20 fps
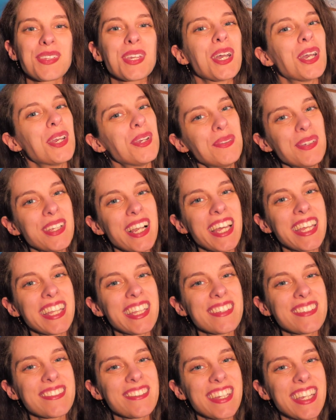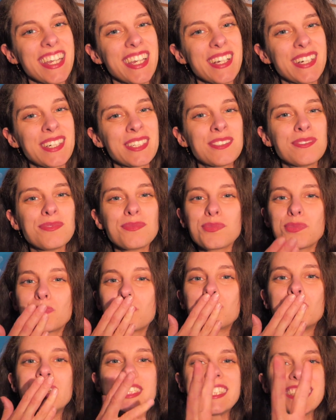I hope you liked this video.
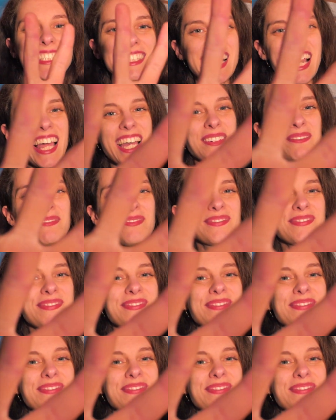Salam!